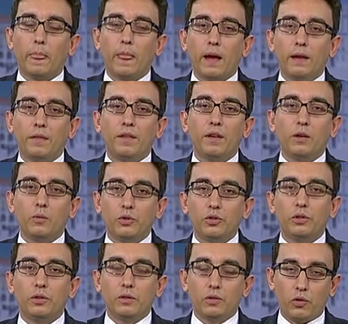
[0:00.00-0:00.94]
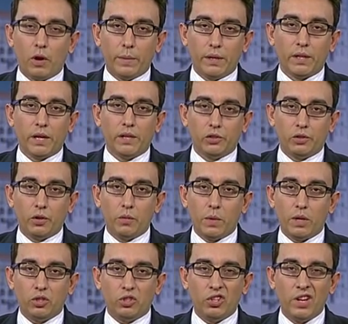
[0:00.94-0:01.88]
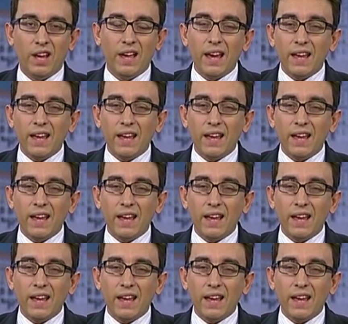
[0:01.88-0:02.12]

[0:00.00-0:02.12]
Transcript: I think we shouldn't dramatize too much.